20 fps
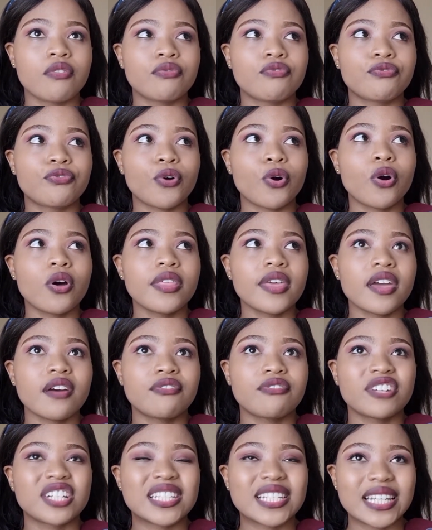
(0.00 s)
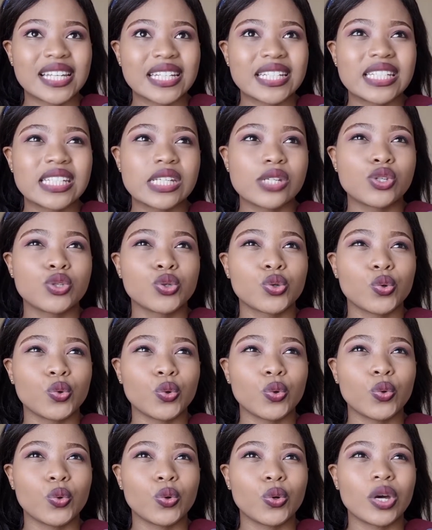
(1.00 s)
for their fertility
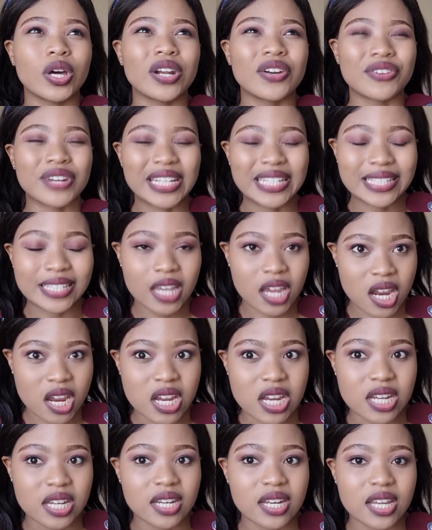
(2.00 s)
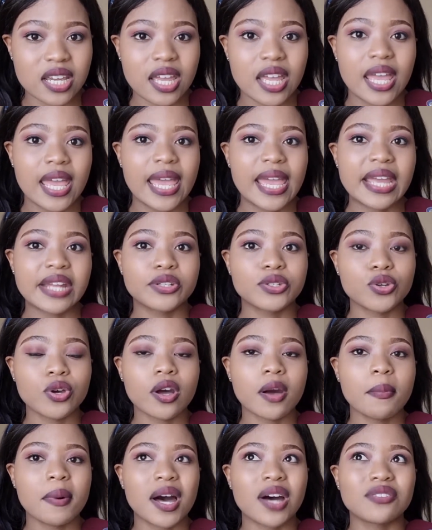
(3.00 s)
to return, it took
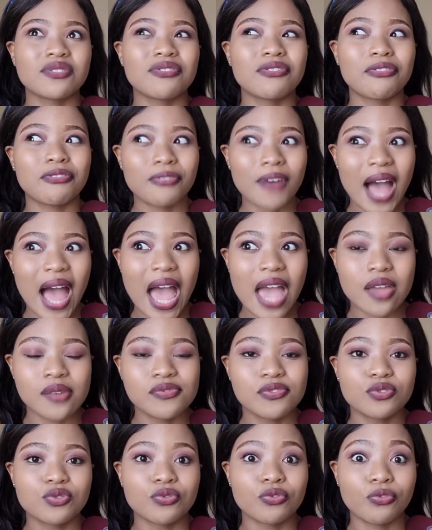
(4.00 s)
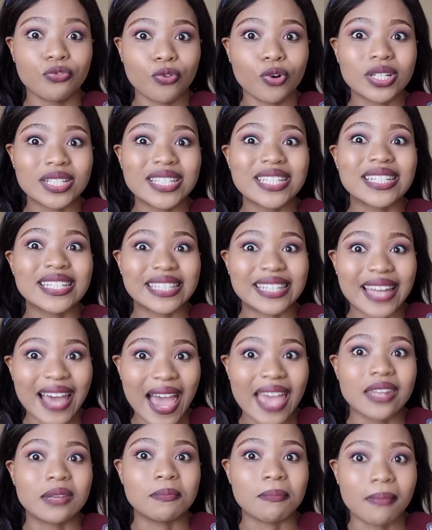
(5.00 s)
about 5 to
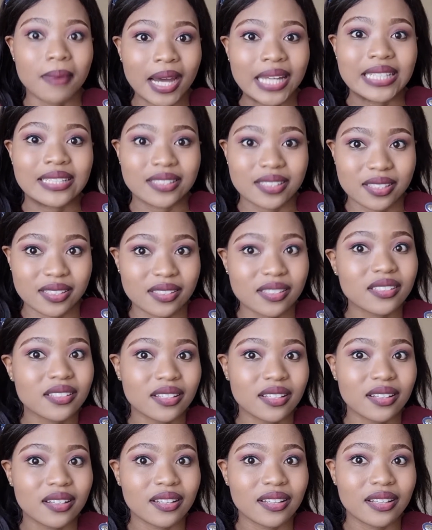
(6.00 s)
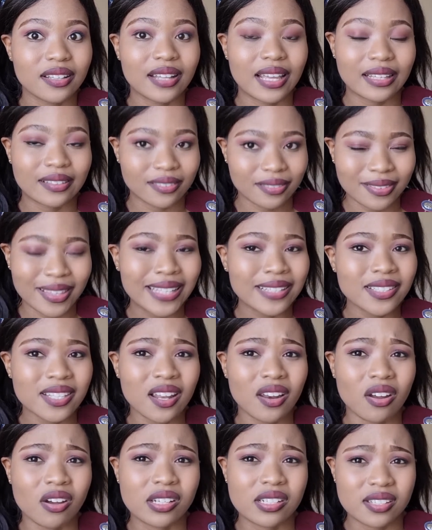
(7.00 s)
49 months. Like, that's a
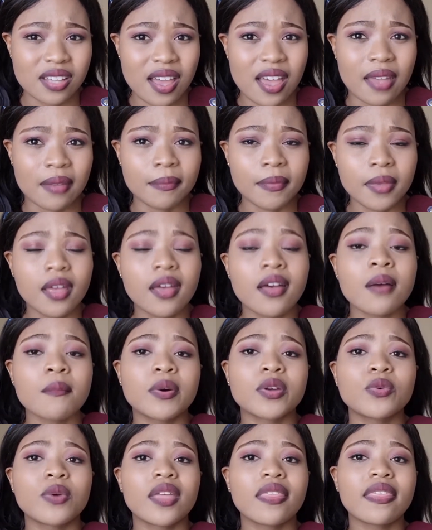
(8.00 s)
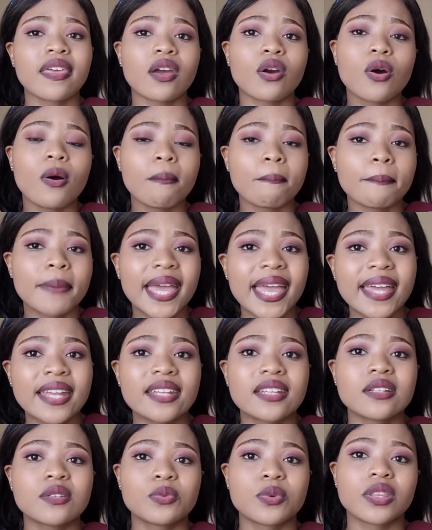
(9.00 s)
long time. But when they compared
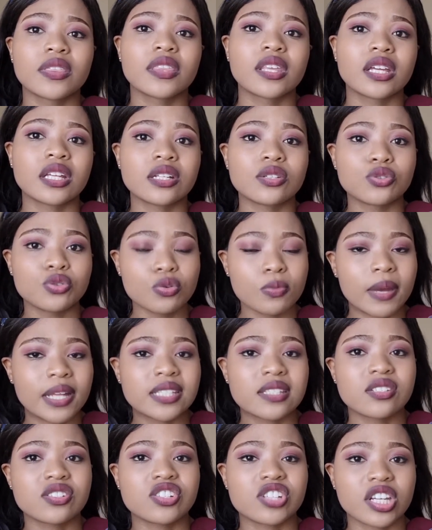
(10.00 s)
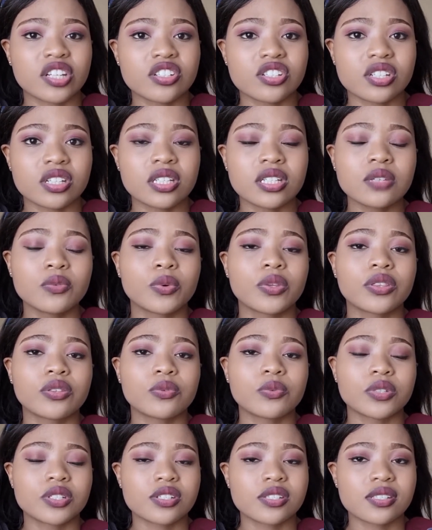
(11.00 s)
it with the 2 months injection,
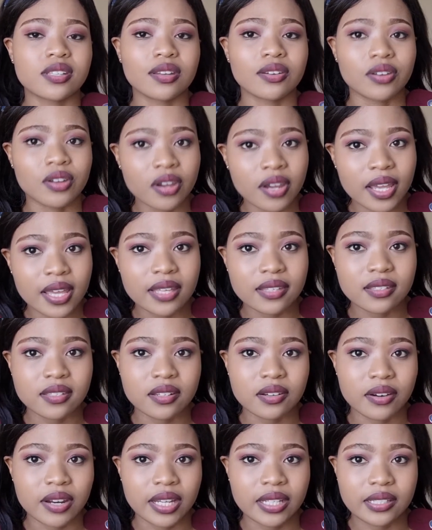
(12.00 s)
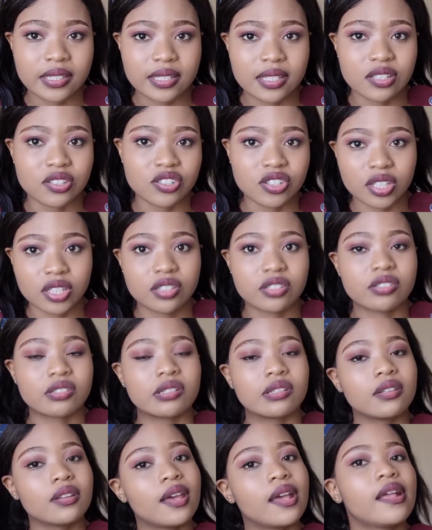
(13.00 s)
which is the non-steroids
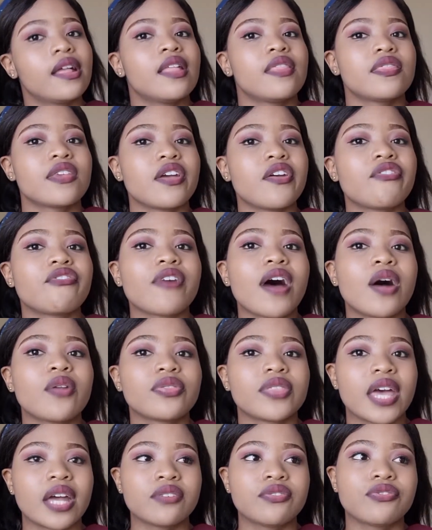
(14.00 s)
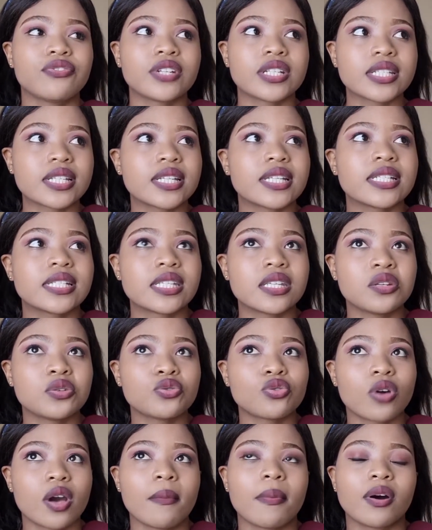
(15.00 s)
injection, they found that fertility
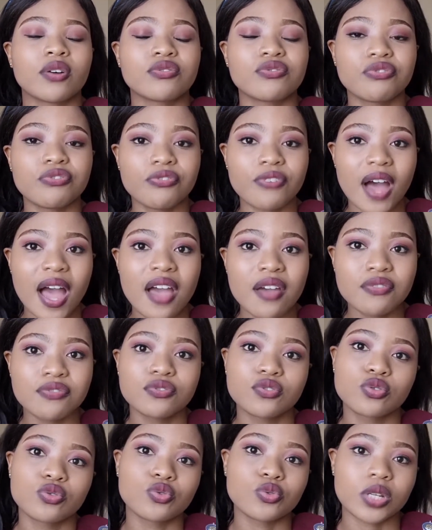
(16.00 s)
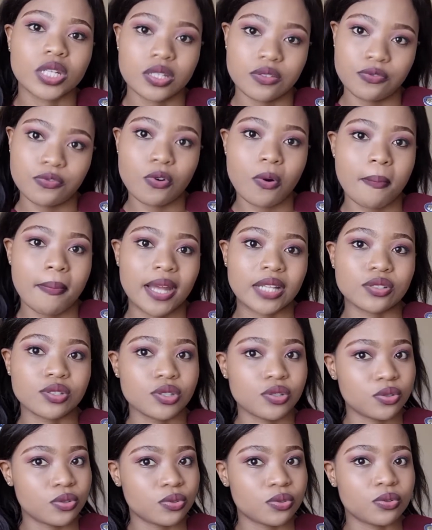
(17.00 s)
took about 5 to 24 months
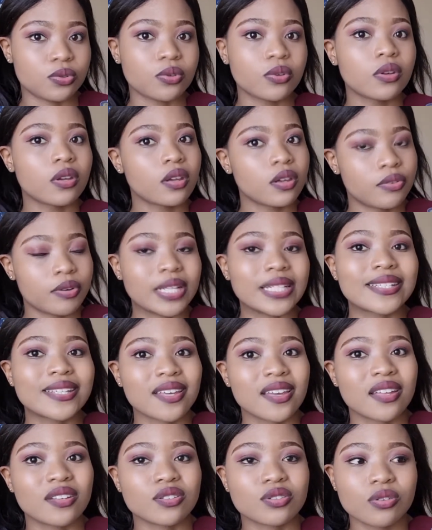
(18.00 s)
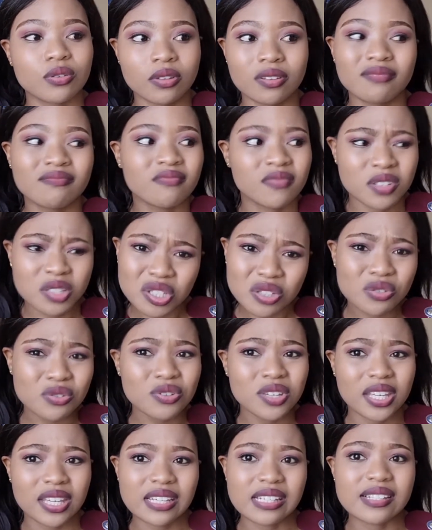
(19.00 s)
to return. So 2
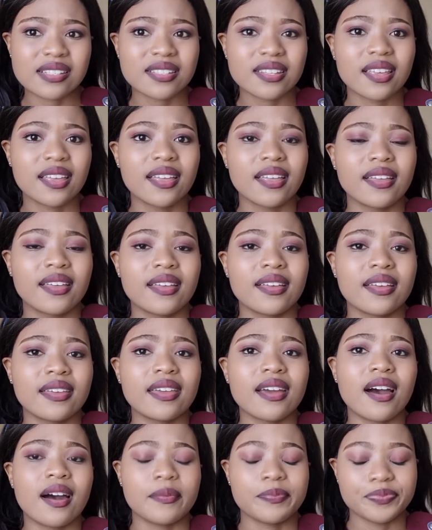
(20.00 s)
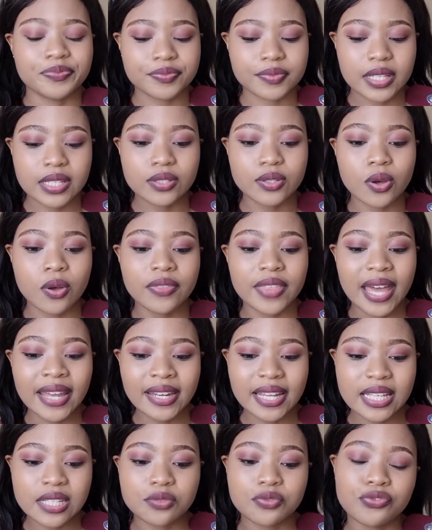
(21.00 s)
years. Yeah. So
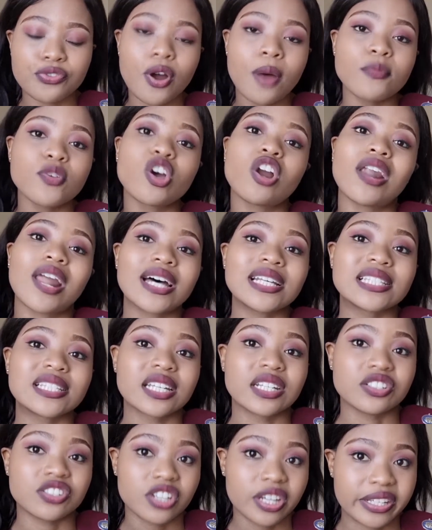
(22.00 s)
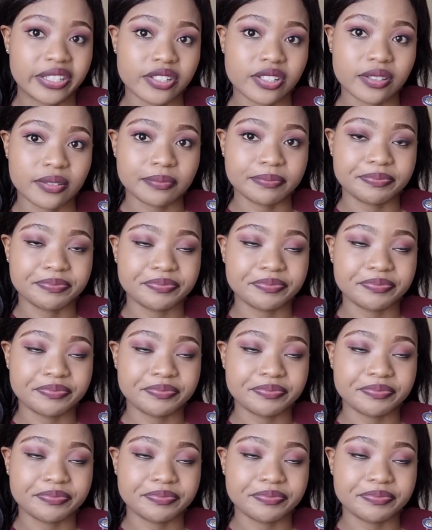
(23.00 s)
that is from your last injection,